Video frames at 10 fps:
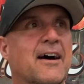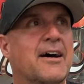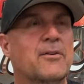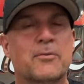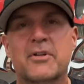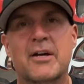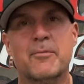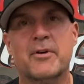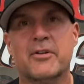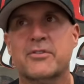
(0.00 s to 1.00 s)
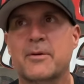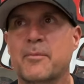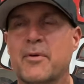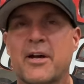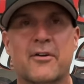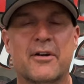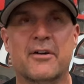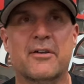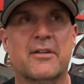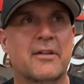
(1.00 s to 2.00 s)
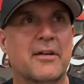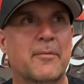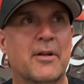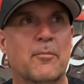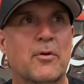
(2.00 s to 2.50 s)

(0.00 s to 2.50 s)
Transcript: I don't really have a metal shaping background. I mean, I'm